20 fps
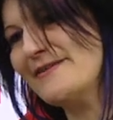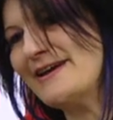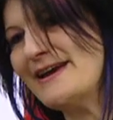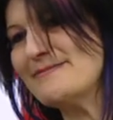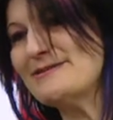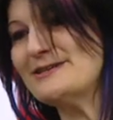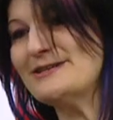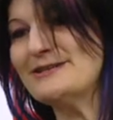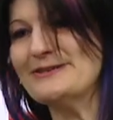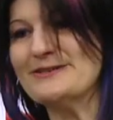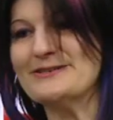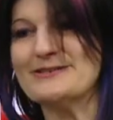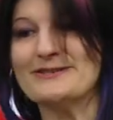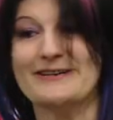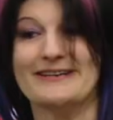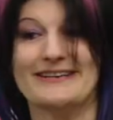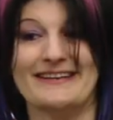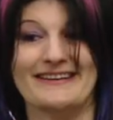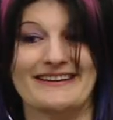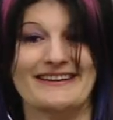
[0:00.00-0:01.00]
the way up to
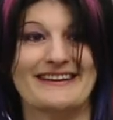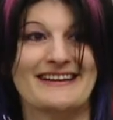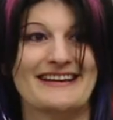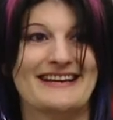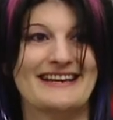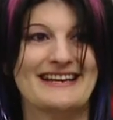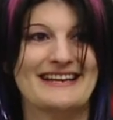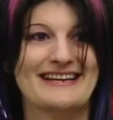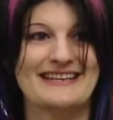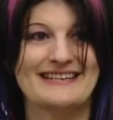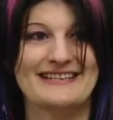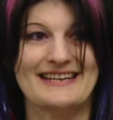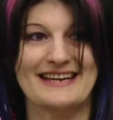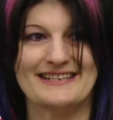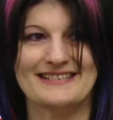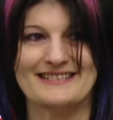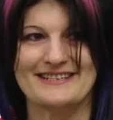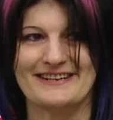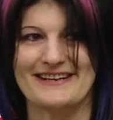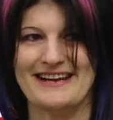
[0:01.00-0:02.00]
starting
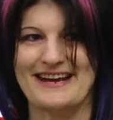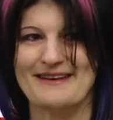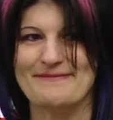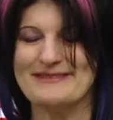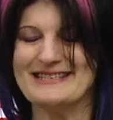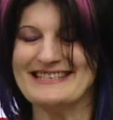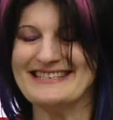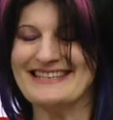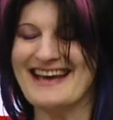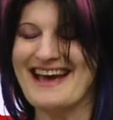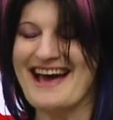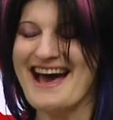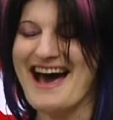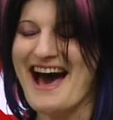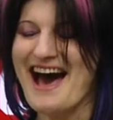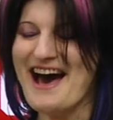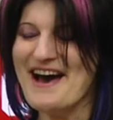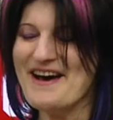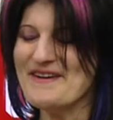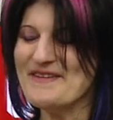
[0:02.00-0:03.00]
tech startups.
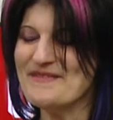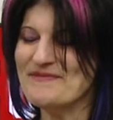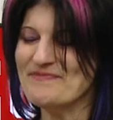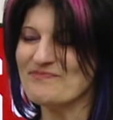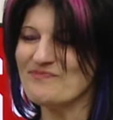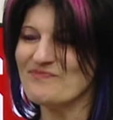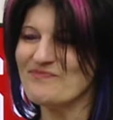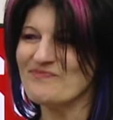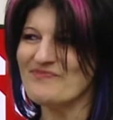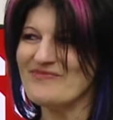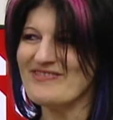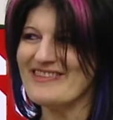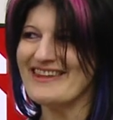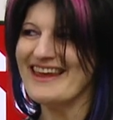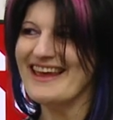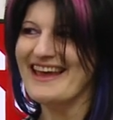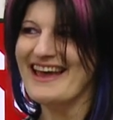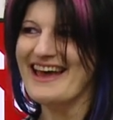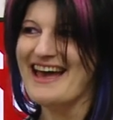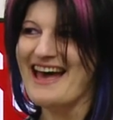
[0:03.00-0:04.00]
Um,
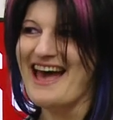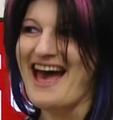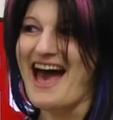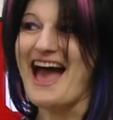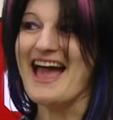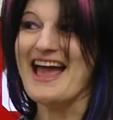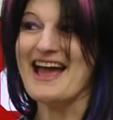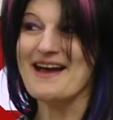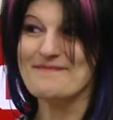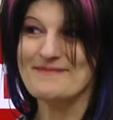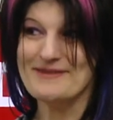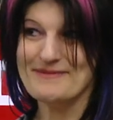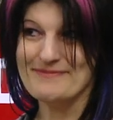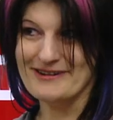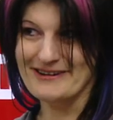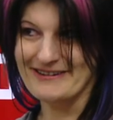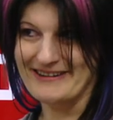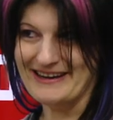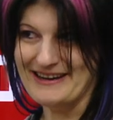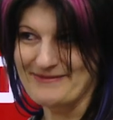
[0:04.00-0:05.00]
I am a
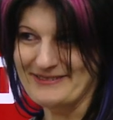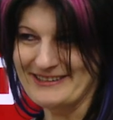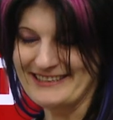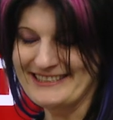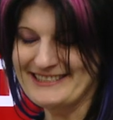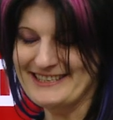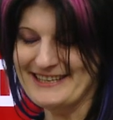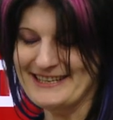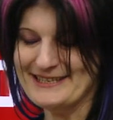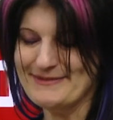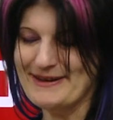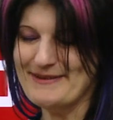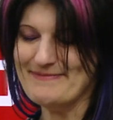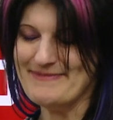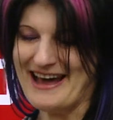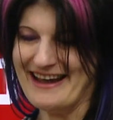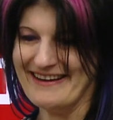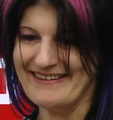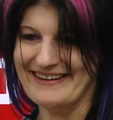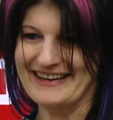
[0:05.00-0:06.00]
programmer, so that's my
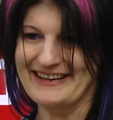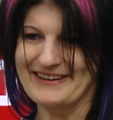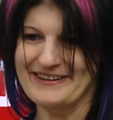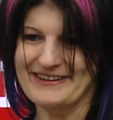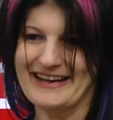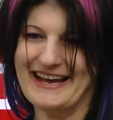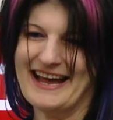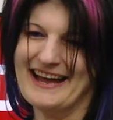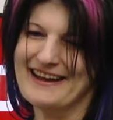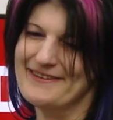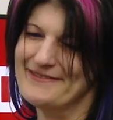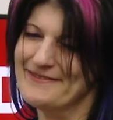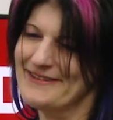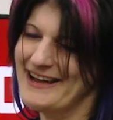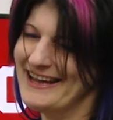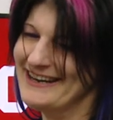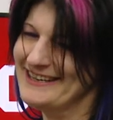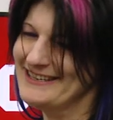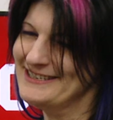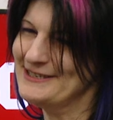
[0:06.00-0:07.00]
background. I kind of
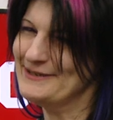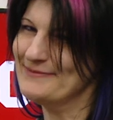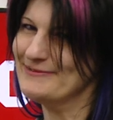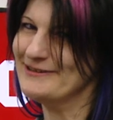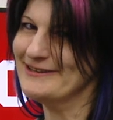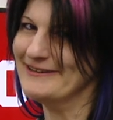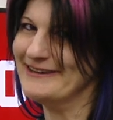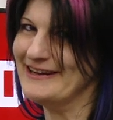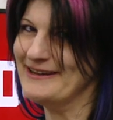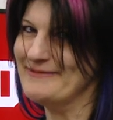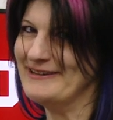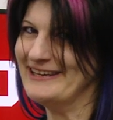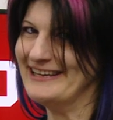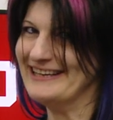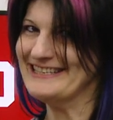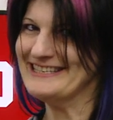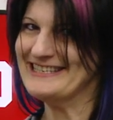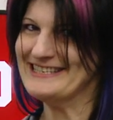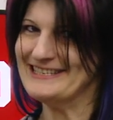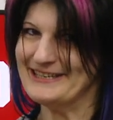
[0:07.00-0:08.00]
got into programming
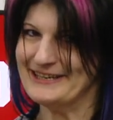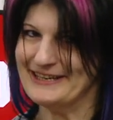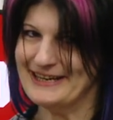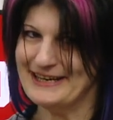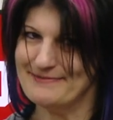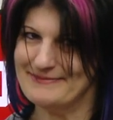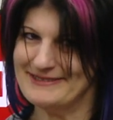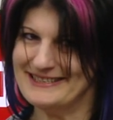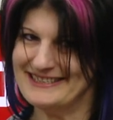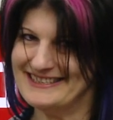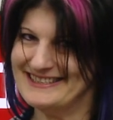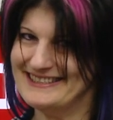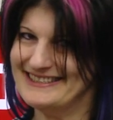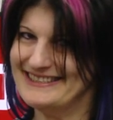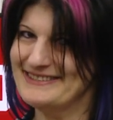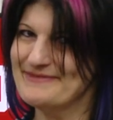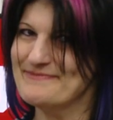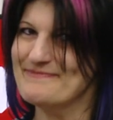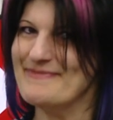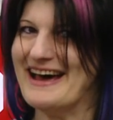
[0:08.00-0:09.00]
and startups
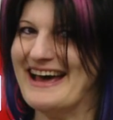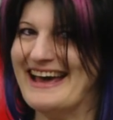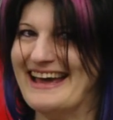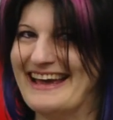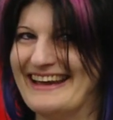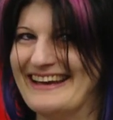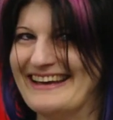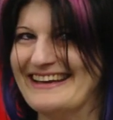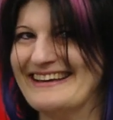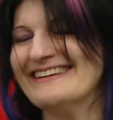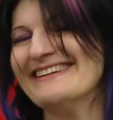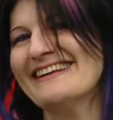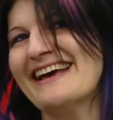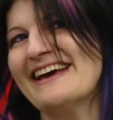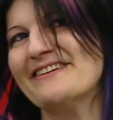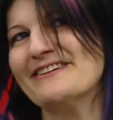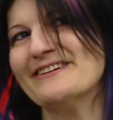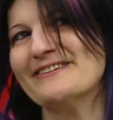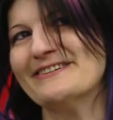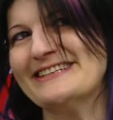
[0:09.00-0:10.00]
by, I
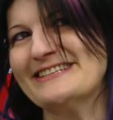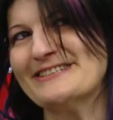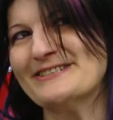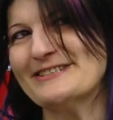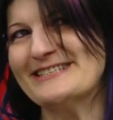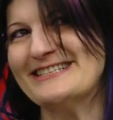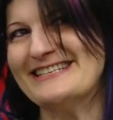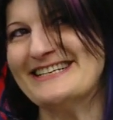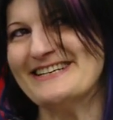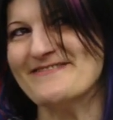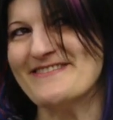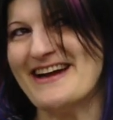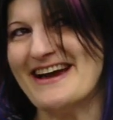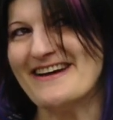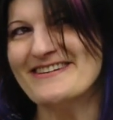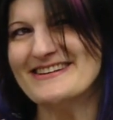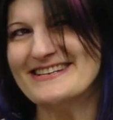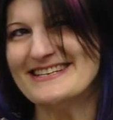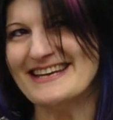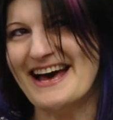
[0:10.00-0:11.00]
don't know, an interesting
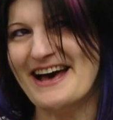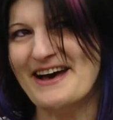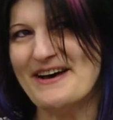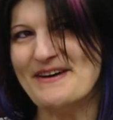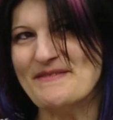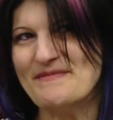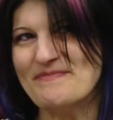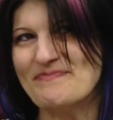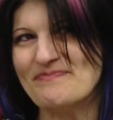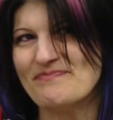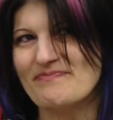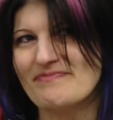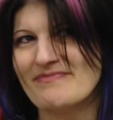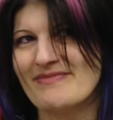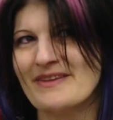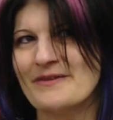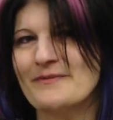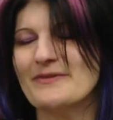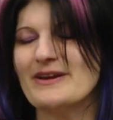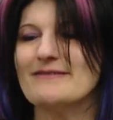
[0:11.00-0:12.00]
route. Um,
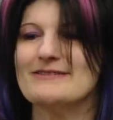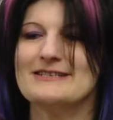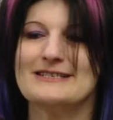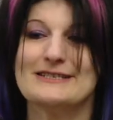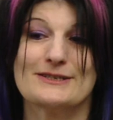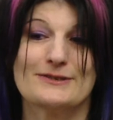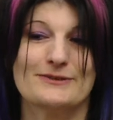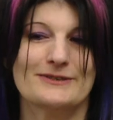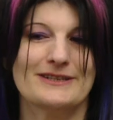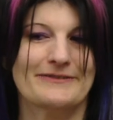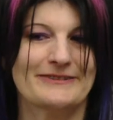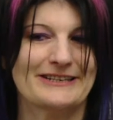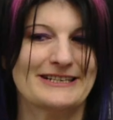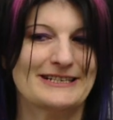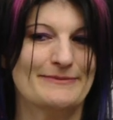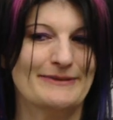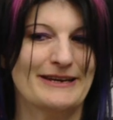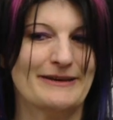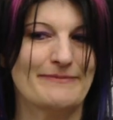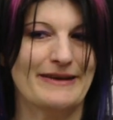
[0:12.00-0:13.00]
when I was in school, I wanted
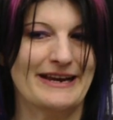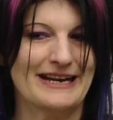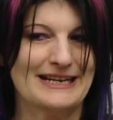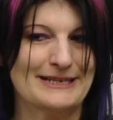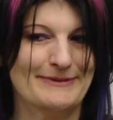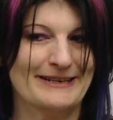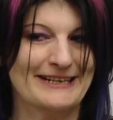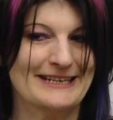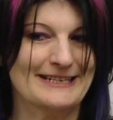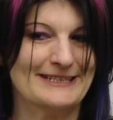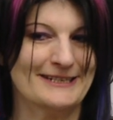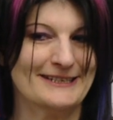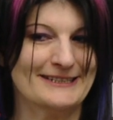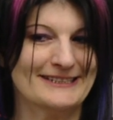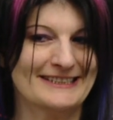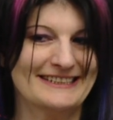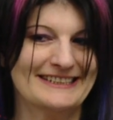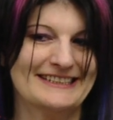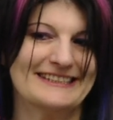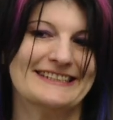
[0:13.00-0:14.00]
to be a management
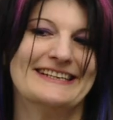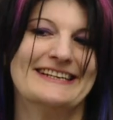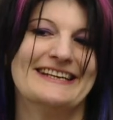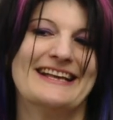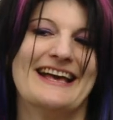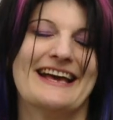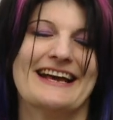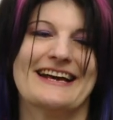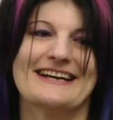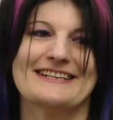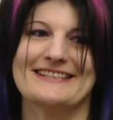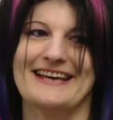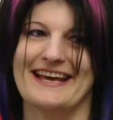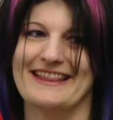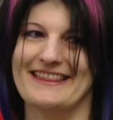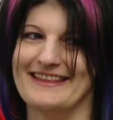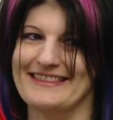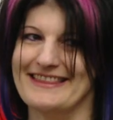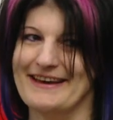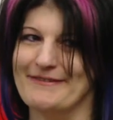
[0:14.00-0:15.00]
consultant because I
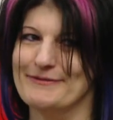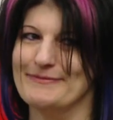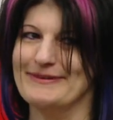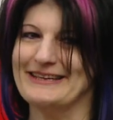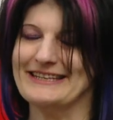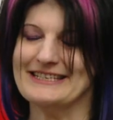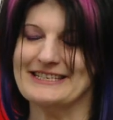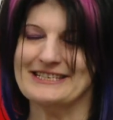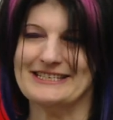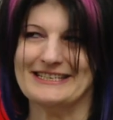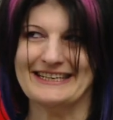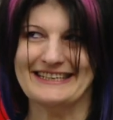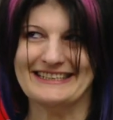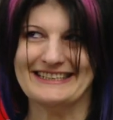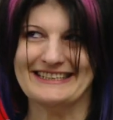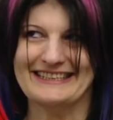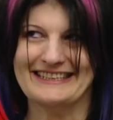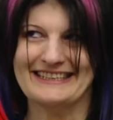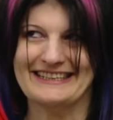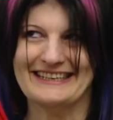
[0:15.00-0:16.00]
thought that would be the
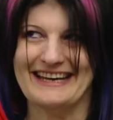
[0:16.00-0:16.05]
shit.